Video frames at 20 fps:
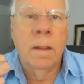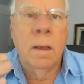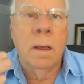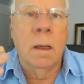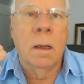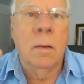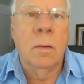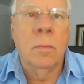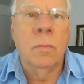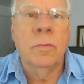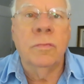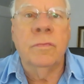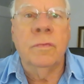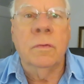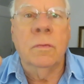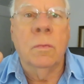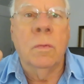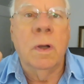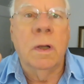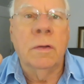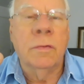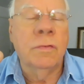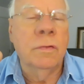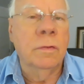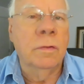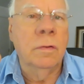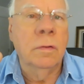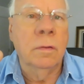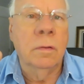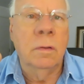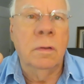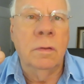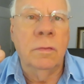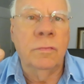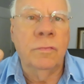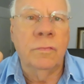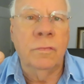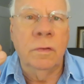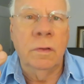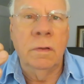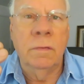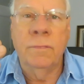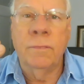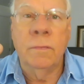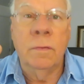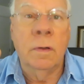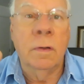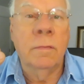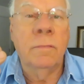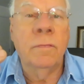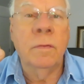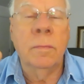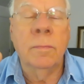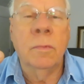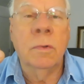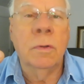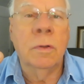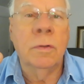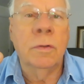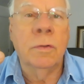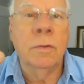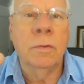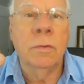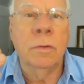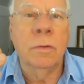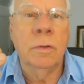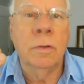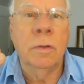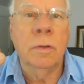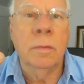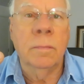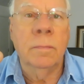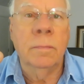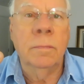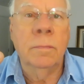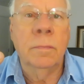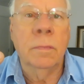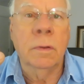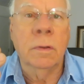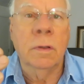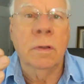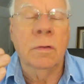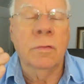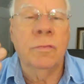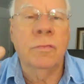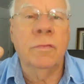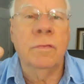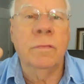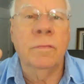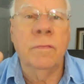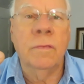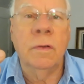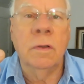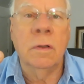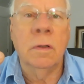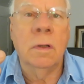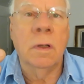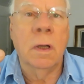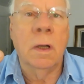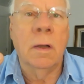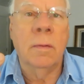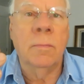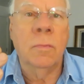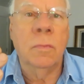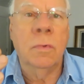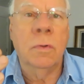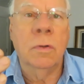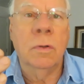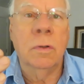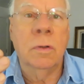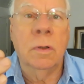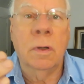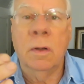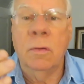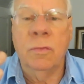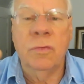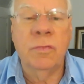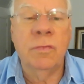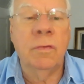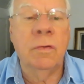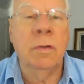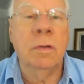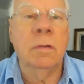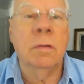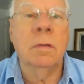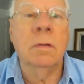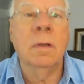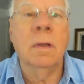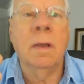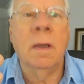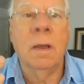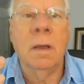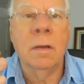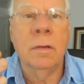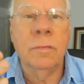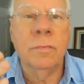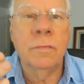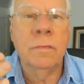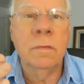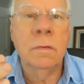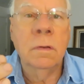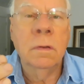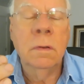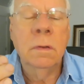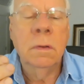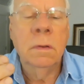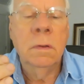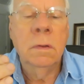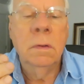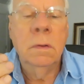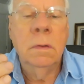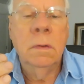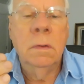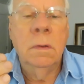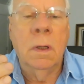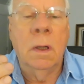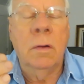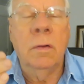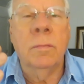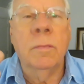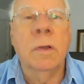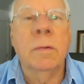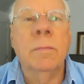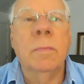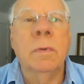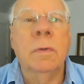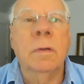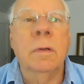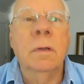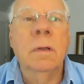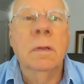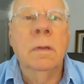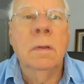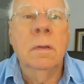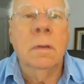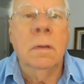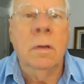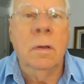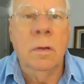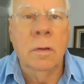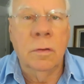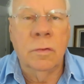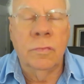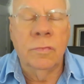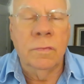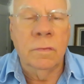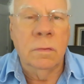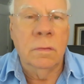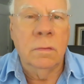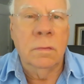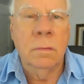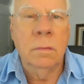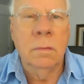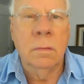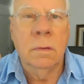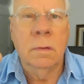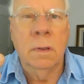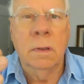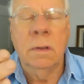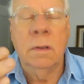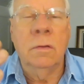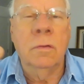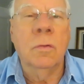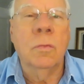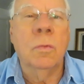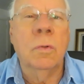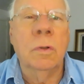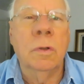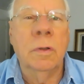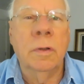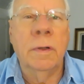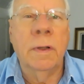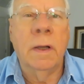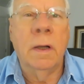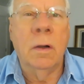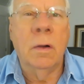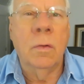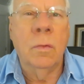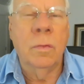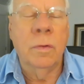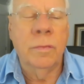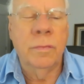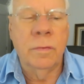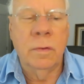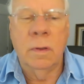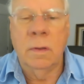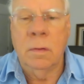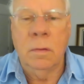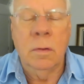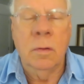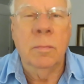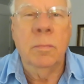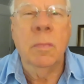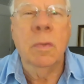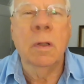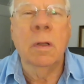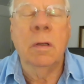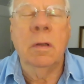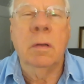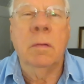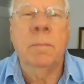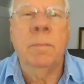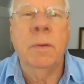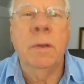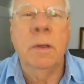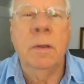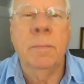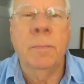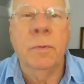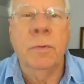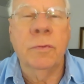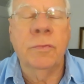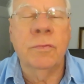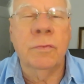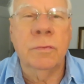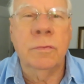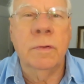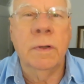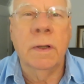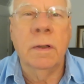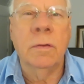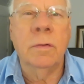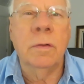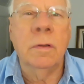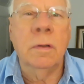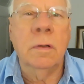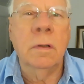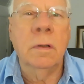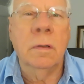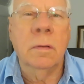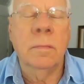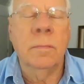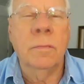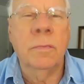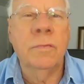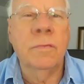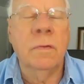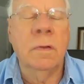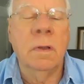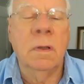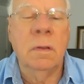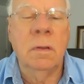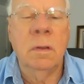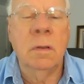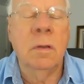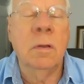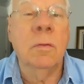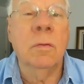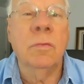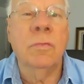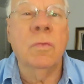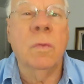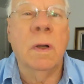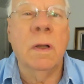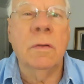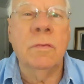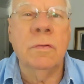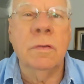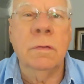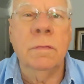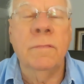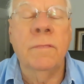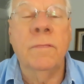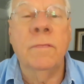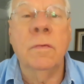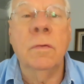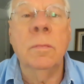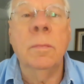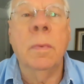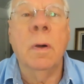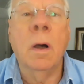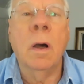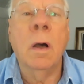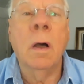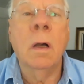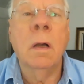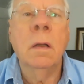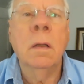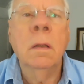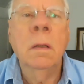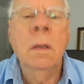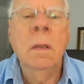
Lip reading: I was in Washington, D.C. for every moratorium against the Vietnam War. I was tear gassed. I remember Nixon getting the word out with like 1 million people surrounding him saying that he was watching football.